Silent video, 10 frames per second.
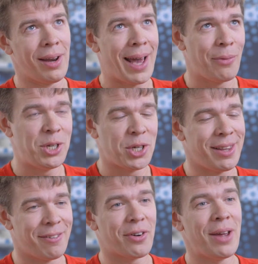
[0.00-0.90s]
a language
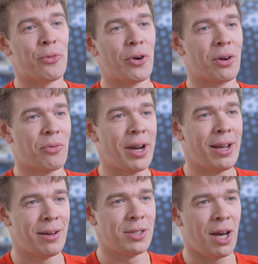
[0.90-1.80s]
and a framework
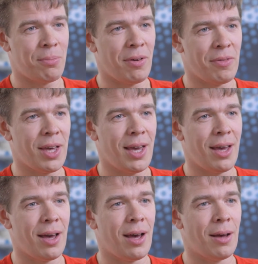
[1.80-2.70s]
running on top of
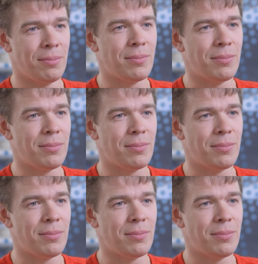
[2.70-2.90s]
the